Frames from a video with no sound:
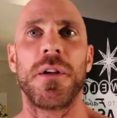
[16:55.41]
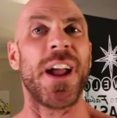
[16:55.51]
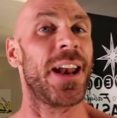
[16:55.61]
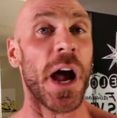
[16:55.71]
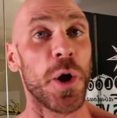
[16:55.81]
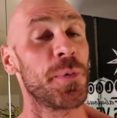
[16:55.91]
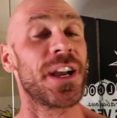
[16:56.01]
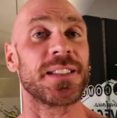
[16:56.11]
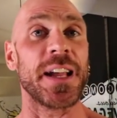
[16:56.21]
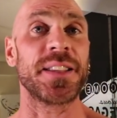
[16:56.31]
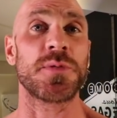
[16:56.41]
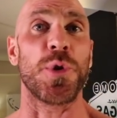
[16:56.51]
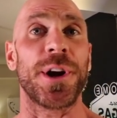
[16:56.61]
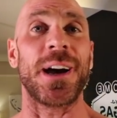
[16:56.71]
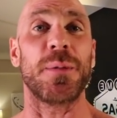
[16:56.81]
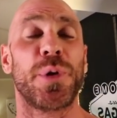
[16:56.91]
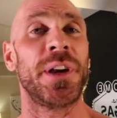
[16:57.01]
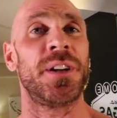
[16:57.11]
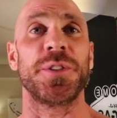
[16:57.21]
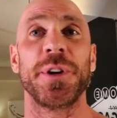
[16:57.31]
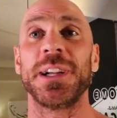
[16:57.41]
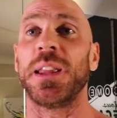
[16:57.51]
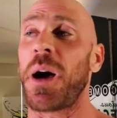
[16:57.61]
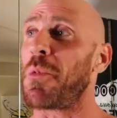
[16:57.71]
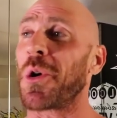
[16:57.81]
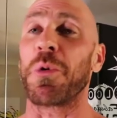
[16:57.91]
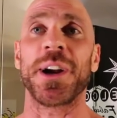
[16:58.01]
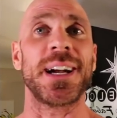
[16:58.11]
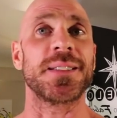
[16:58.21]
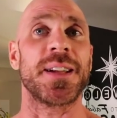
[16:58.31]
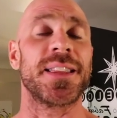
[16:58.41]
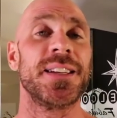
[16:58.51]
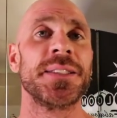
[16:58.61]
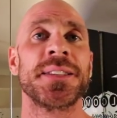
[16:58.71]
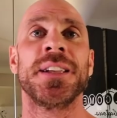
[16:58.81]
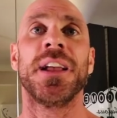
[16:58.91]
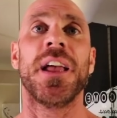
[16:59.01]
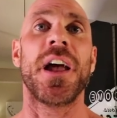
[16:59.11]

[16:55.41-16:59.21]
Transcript: and i hope you guys like this workout i plan on doing a lot more workouts like this